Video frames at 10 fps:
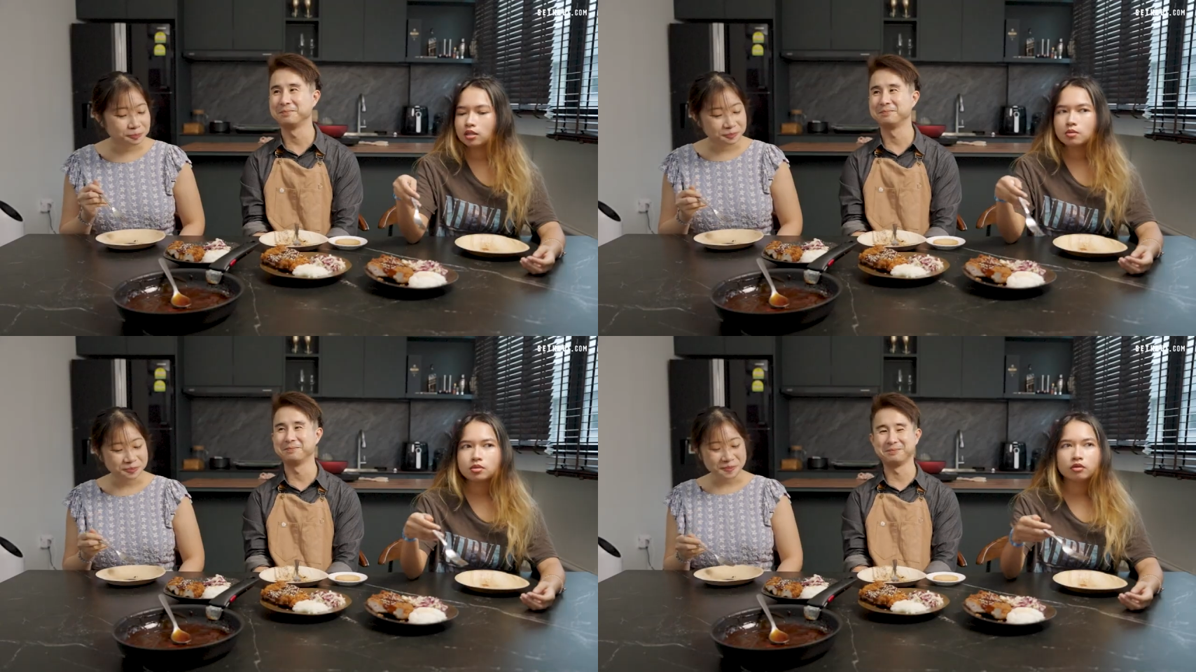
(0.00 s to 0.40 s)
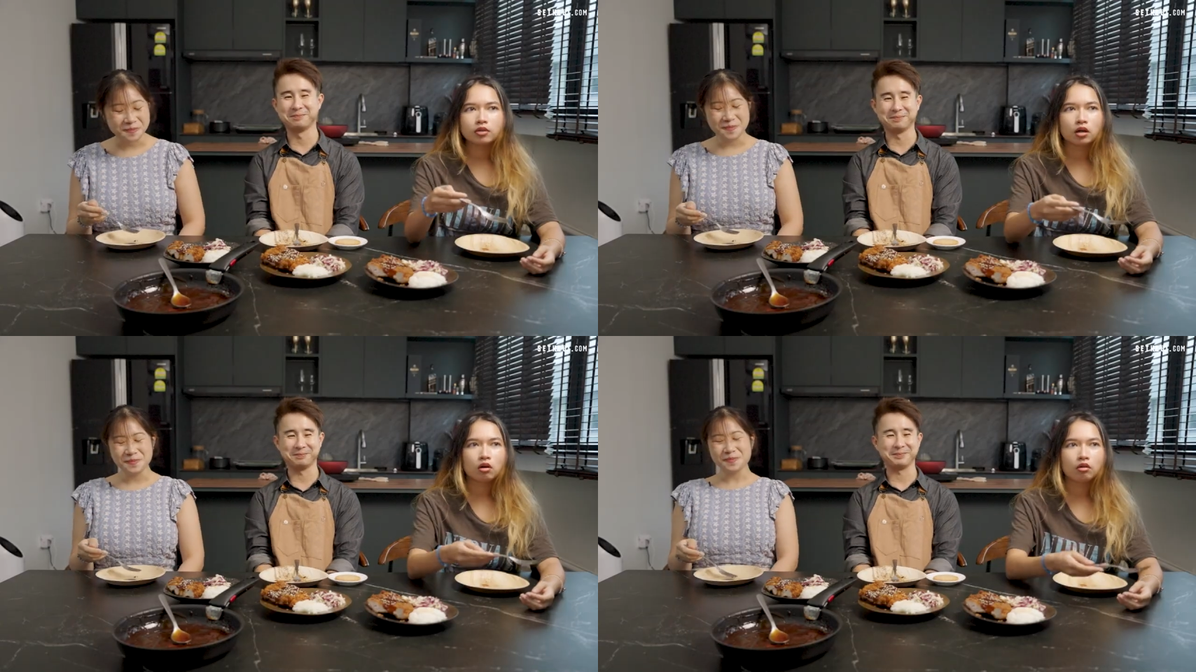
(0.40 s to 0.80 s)
Speaker 1: in terms of
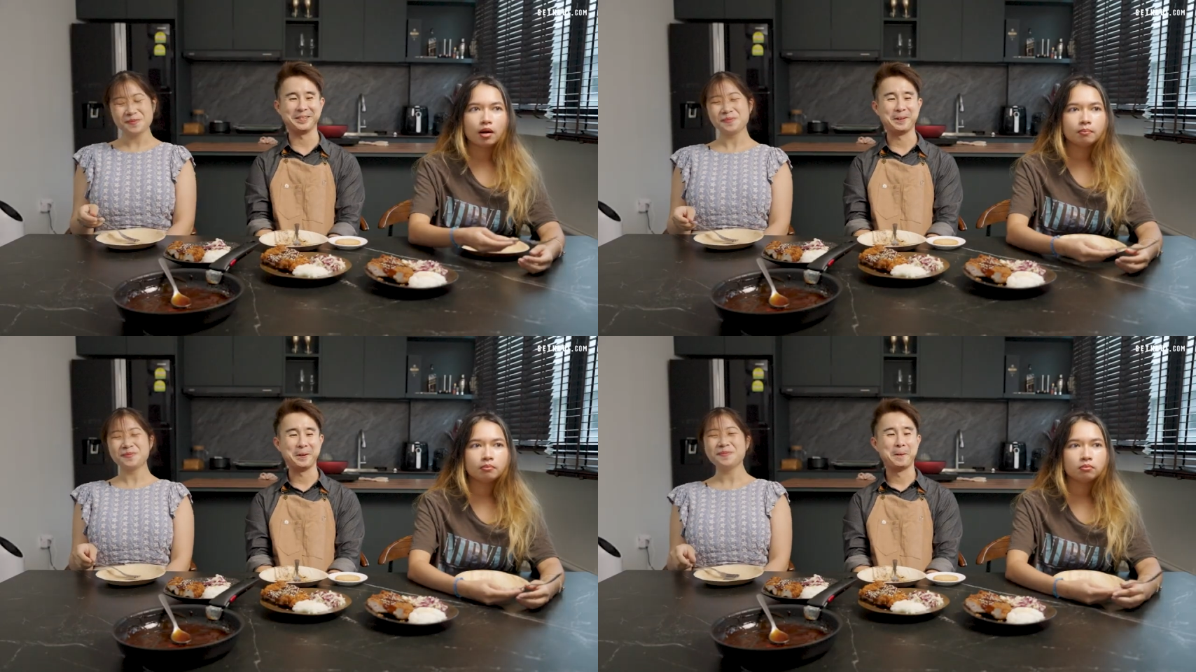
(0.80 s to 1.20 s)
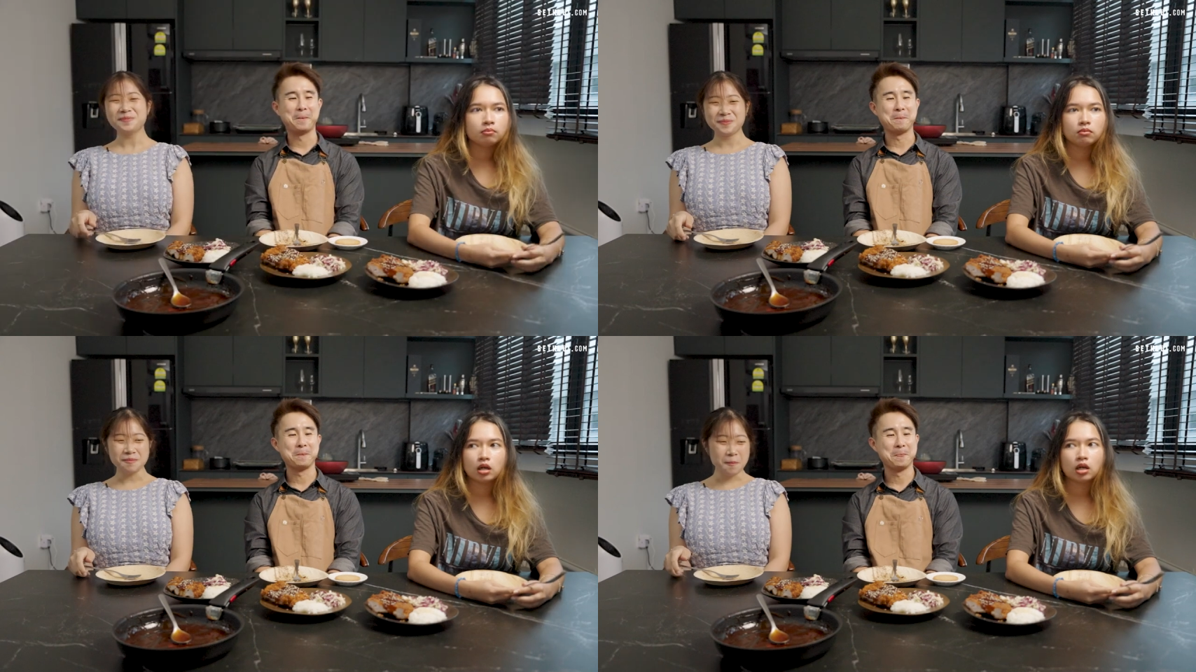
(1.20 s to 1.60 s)
the crumb,
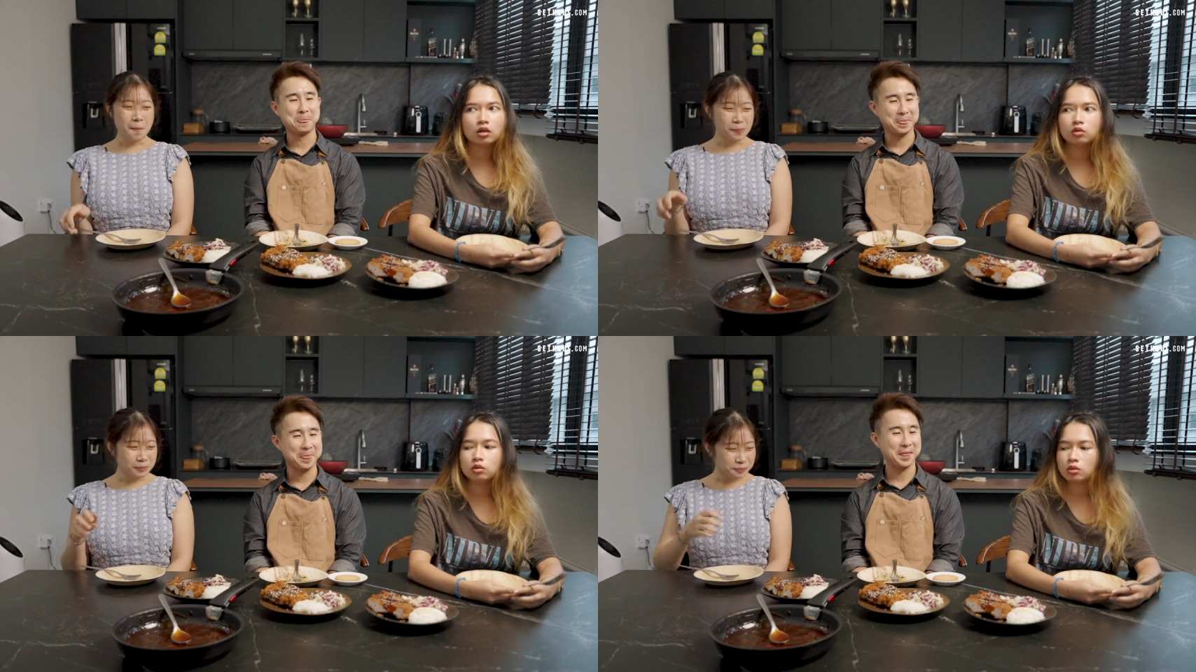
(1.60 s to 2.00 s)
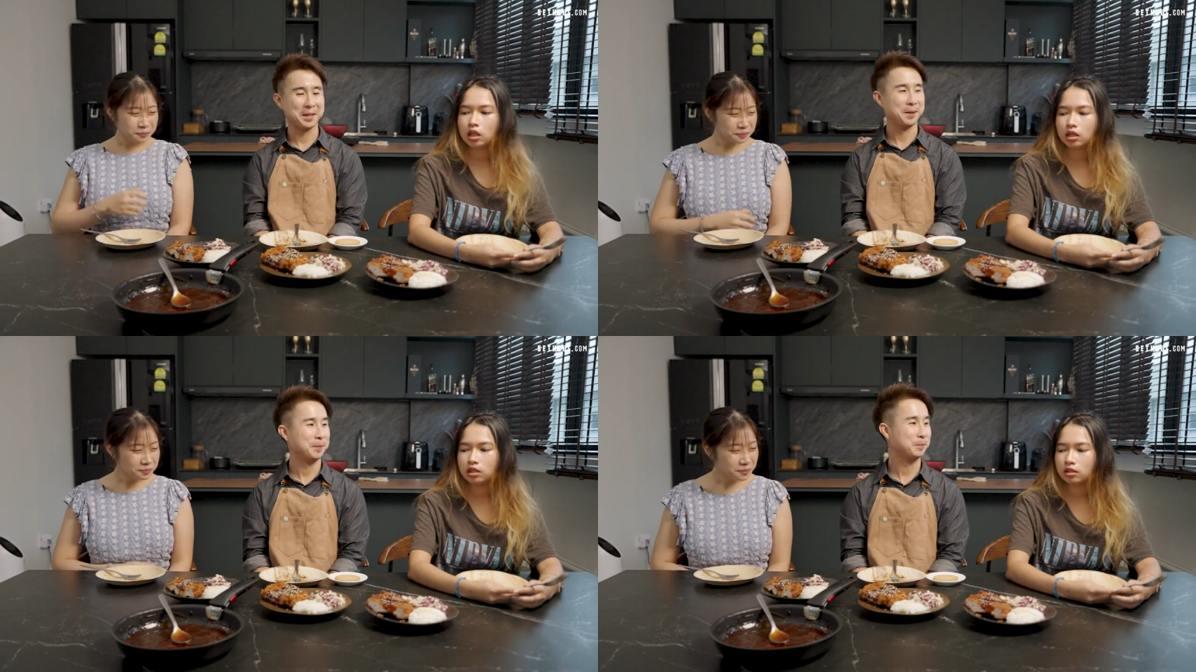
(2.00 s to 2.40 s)
I don't know.
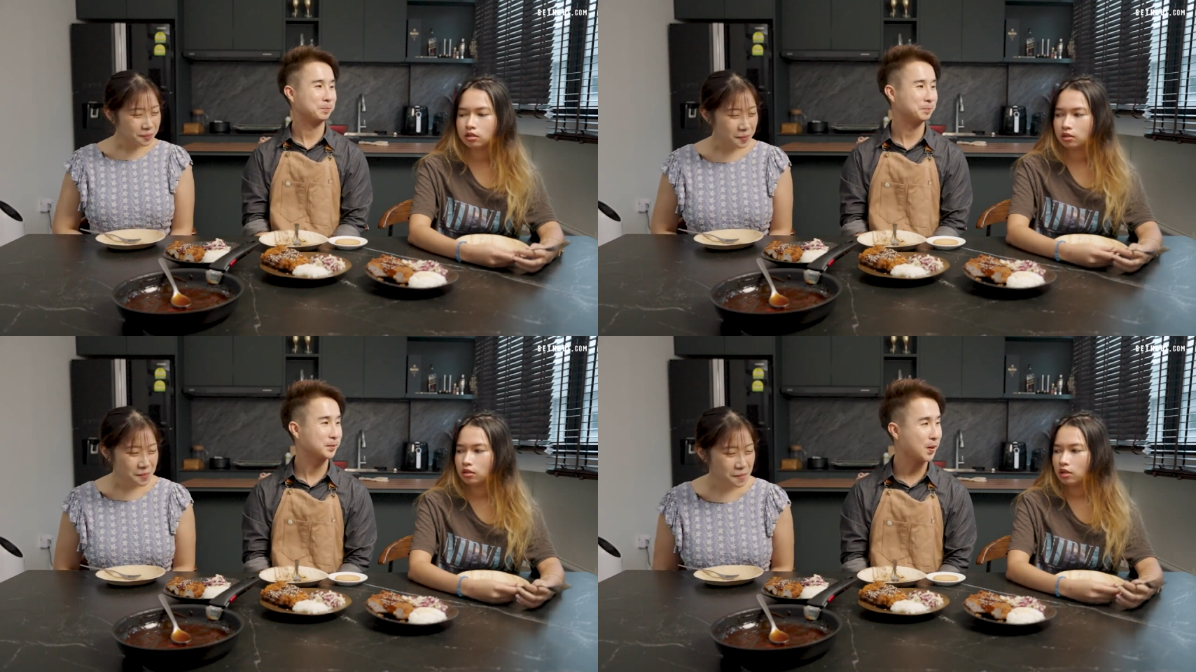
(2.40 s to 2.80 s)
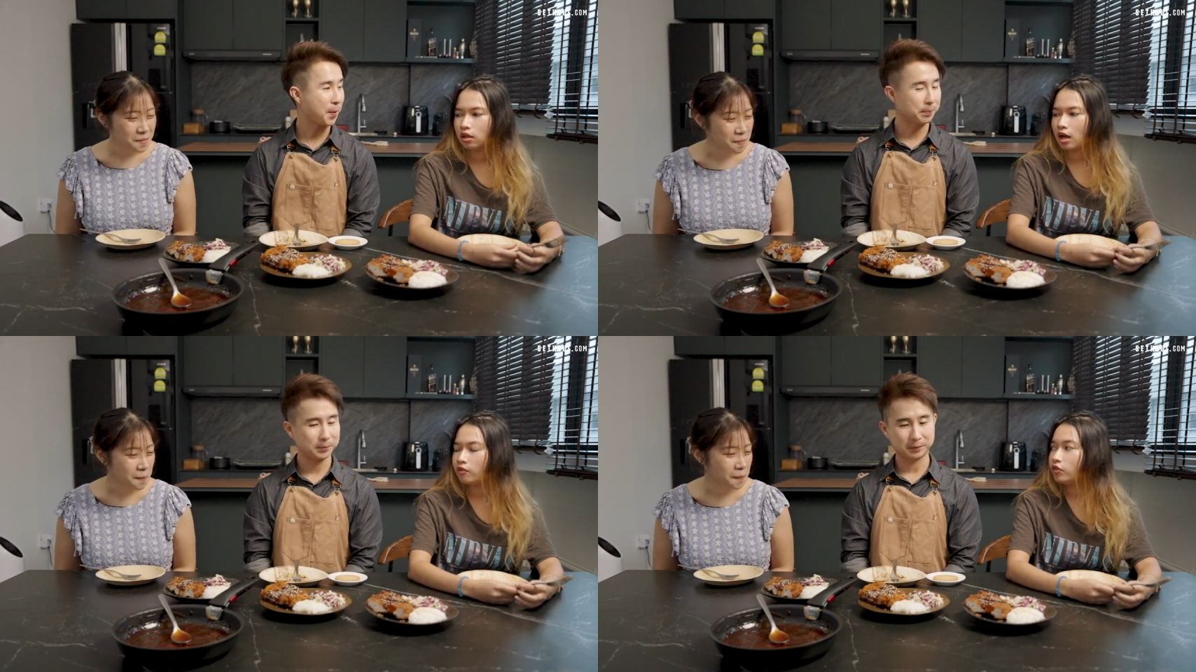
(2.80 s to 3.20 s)

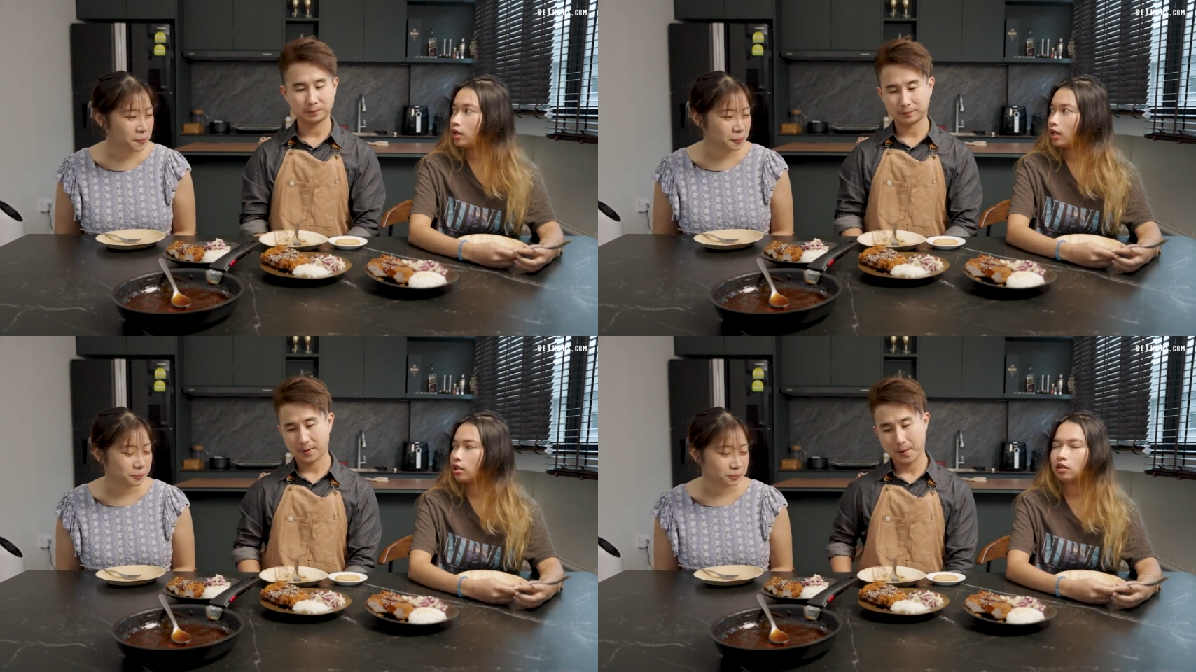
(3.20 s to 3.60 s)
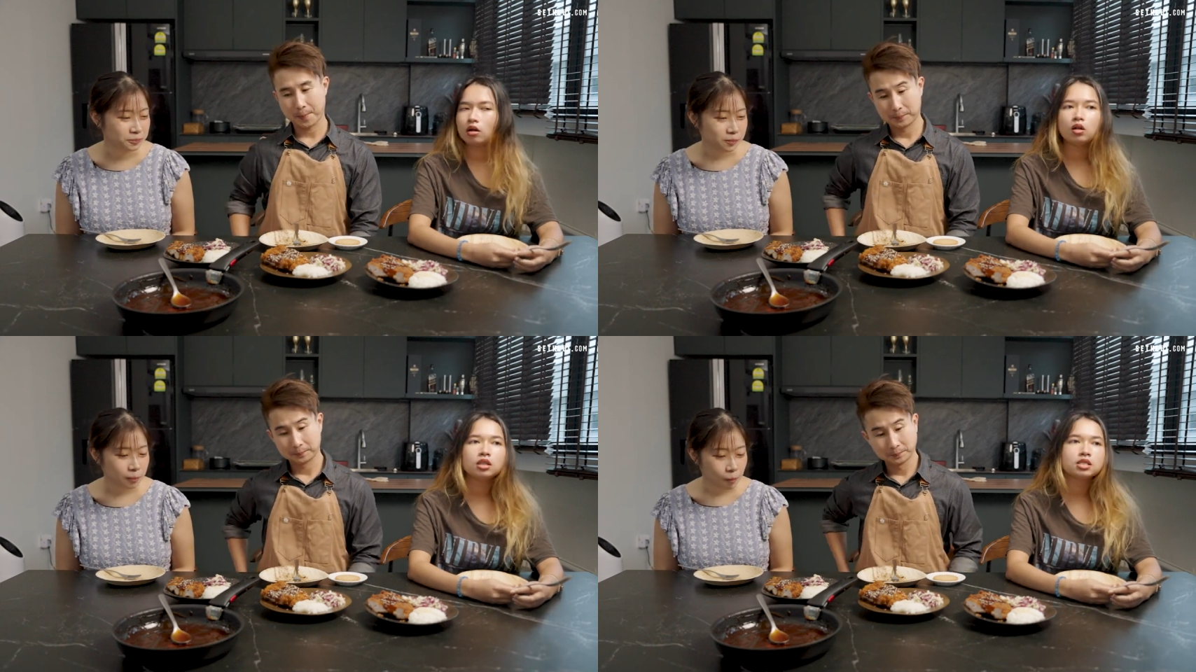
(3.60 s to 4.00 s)
I feel like,
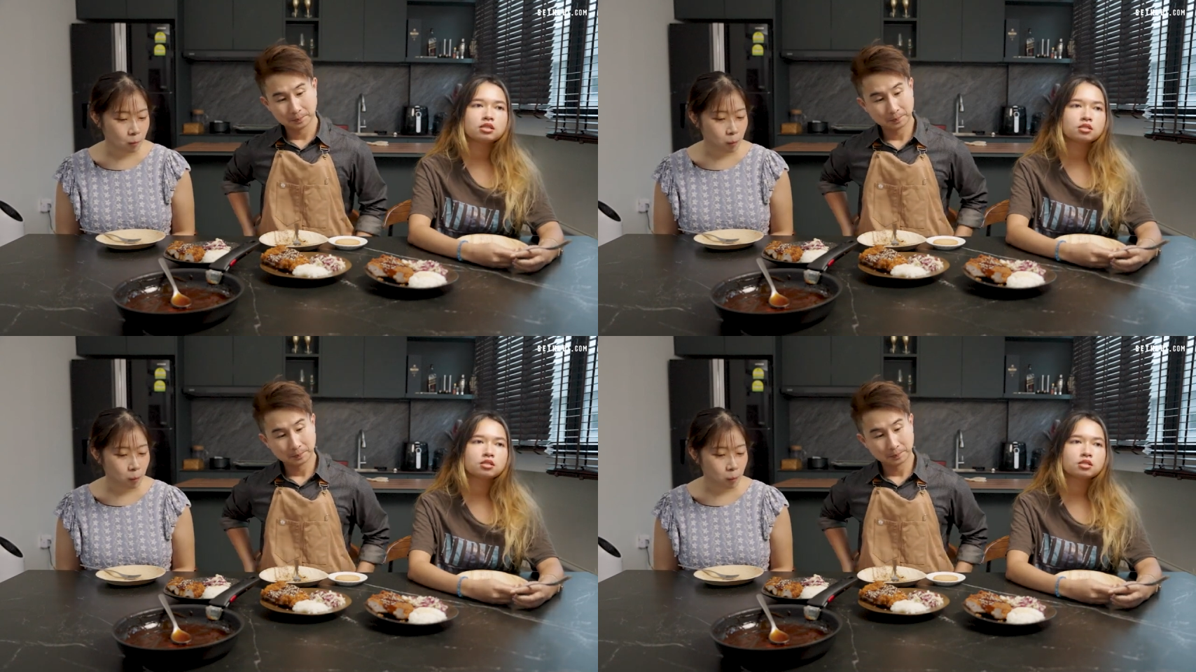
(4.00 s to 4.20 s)
oh, it's